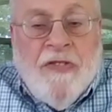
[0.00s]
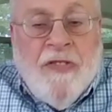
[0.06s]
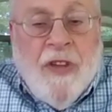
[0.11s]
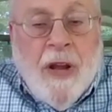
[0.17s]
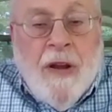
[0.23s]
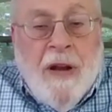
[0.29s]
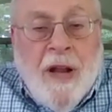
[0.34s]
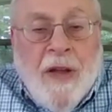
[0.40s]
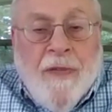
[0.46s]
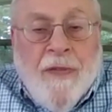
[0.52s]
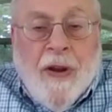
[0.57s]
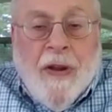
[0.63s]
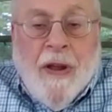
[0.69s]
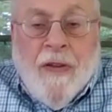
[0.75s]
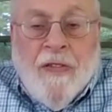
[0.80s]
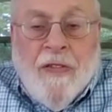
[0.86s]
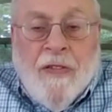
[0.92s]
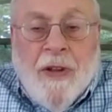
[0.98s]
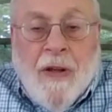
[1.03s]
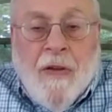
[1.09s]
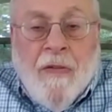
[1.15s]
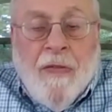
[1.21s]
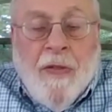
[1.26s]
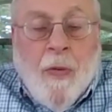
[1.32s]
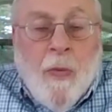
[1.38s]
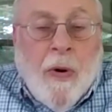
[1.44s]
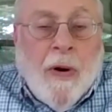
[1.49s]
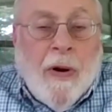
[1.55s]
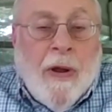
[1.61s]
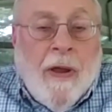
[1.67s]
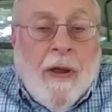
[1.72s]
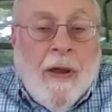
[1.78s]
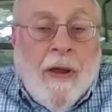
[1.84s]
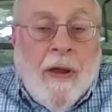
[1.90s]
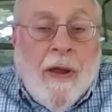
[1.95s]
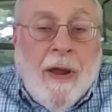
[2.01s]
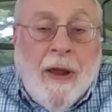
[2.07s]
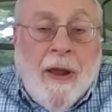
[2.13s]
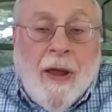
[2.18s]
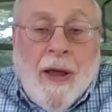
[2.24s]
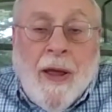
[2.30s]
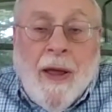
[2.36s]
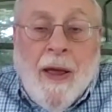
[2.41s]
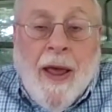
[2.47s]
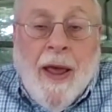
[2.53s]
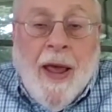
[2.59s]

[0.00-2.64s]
significance of the work he